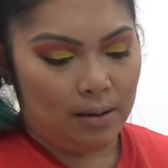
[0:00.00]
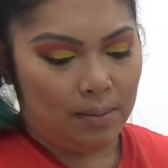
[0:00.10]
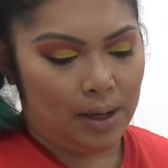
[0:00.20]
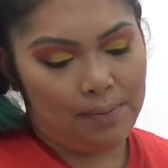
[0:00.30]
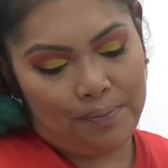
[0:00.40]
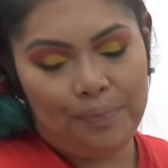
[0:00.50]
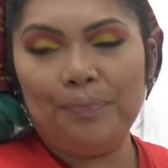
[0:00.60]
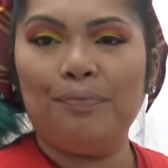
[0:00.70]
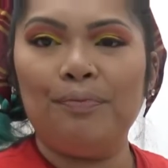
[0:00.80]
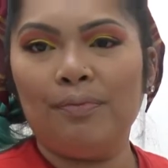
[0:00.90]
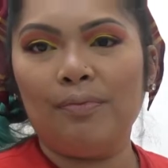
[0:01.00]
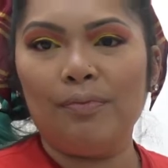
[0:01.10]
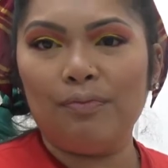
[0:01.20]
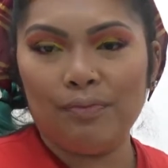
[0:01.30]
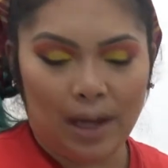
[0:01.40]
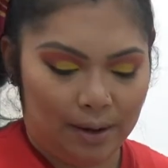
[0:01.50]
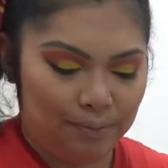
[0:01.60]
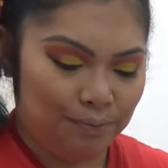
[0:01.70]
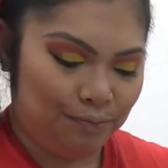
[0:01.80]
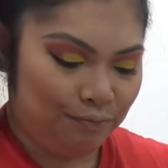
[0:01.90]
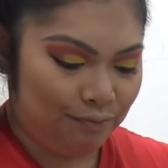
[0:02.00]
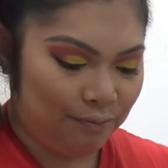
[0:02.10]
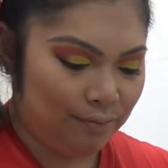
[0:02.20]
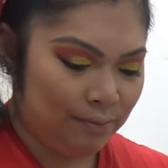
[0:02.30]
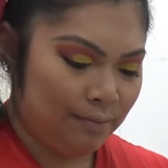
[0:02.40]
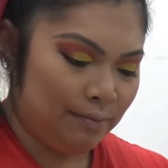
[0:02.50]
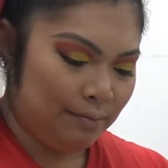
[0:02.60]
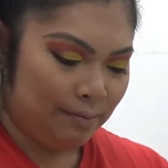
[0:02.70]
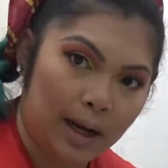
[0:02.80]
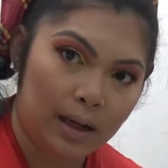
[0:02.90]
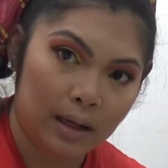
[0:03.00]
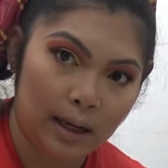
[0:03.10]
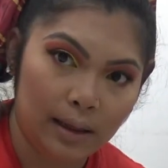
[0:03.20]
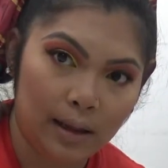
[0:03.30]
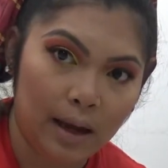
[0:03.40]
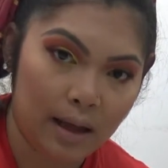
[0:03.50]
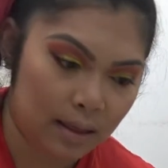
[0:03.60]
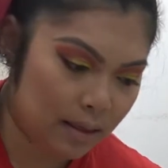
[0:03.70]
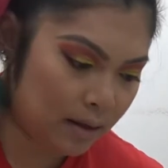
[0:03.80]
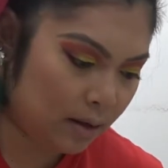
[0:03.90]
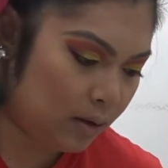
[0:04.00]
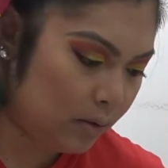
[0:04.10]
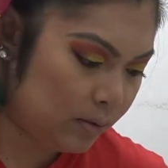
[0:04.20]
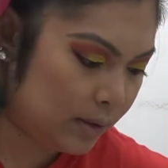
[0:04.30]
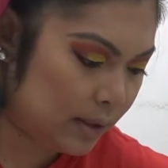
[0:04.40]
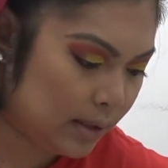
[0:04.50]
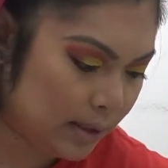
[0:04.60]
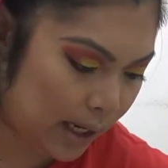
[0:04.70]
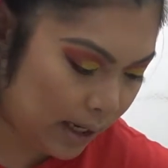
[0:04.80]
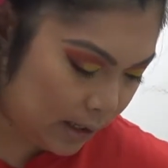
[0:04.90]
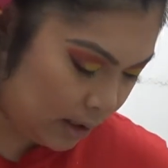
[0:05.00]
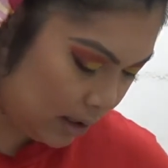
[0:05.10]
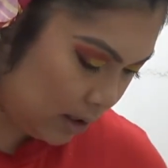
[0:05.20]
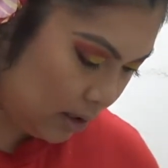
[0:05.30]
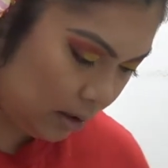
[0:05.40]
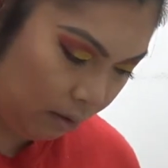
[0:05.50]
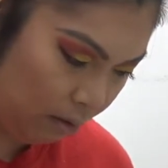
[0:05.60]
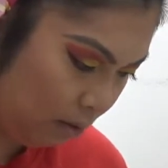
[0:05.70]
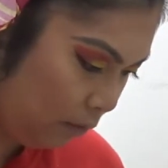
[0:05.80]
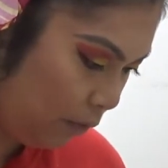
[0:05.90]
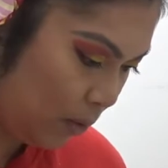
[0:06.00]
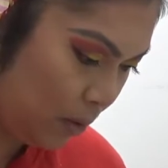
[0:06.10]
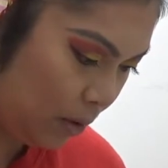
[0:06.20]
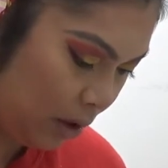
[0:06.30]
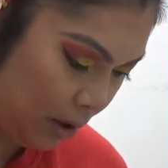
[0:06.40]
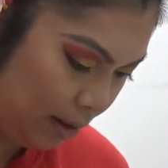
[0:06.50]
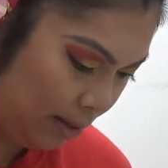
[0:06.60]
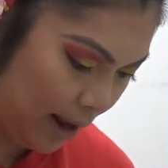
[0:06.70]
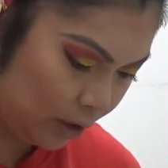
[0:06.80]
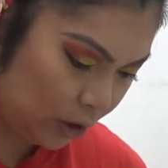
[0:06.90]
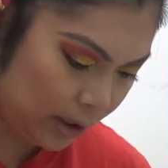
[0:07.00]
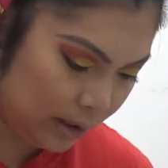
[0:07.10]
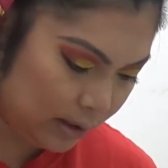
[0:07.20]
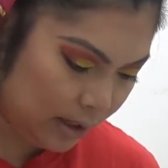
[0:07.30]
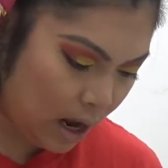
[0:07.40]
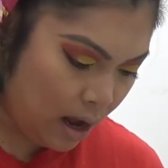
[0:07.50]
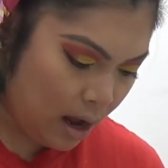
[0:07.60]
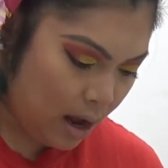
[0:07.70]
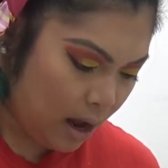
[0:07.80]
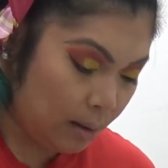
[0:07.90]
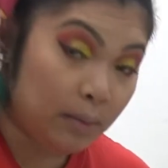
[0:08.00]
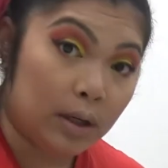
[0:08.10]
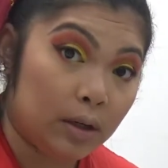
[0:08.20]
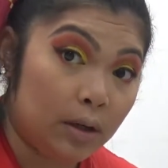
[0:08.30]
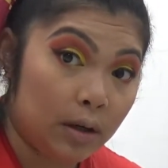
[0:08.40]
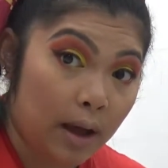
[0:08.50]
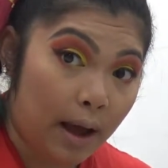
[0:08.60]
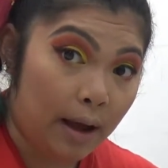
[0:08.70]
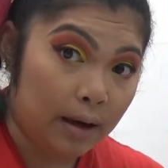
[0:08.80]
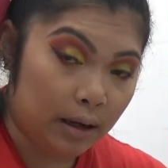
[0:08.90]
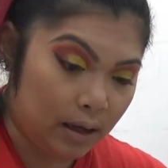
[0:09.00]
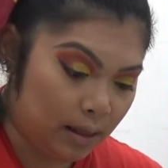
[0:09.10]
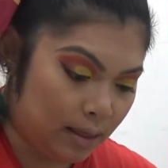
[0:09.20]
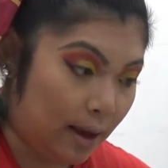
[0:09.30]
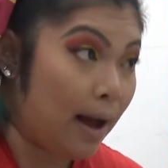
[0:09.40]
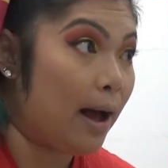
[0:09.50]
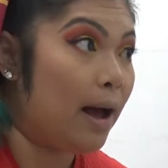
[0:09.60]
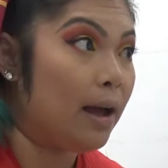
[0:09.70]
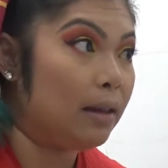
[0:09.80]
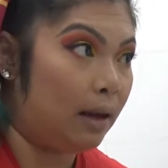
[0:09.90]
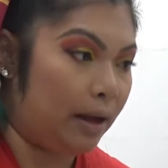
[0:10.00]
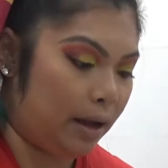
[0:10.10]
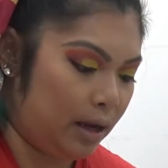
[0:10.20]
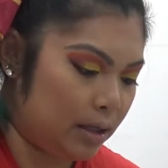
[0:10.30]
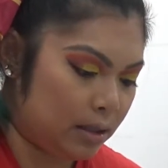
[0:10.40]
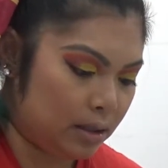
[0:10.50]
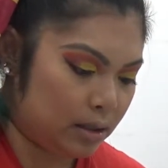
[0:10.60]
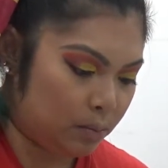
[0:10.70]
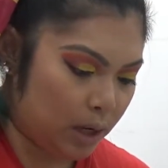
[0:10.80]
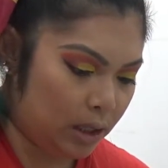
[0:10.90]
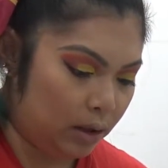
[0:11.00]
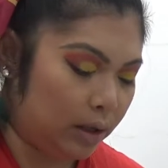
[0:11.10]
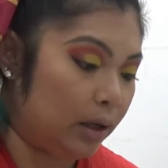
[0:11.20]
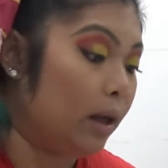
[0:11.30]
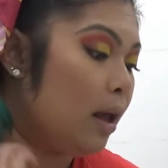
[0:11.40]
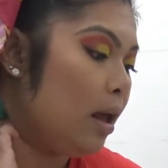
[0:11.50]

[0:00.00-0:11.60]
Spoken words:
But, yeah. While I let the glue set for the lashes, I'm going to add in the highlight to my look.